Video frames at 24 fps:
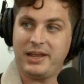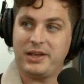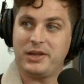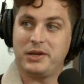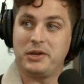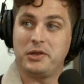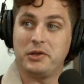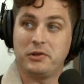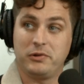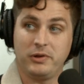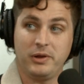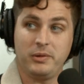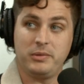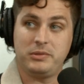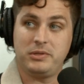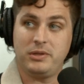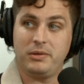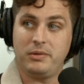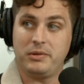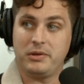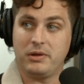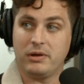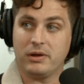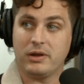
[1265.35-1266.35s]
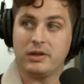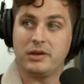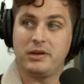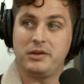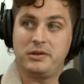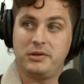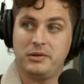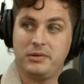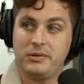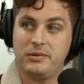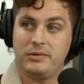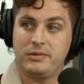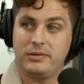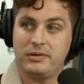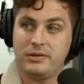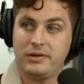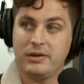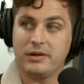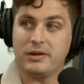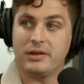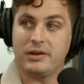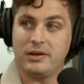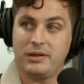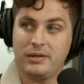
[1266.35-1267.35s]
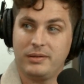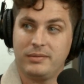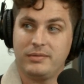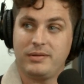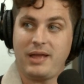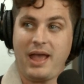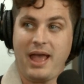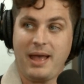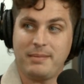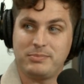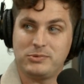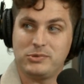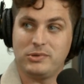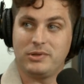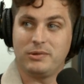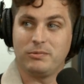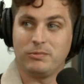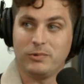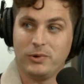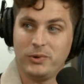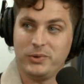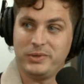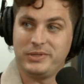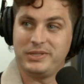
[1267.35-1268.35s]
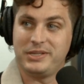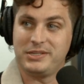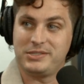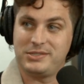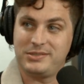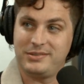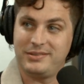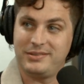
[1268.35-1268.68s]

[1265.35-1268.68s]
going to agree with you, and you're going to absolutely ruin this.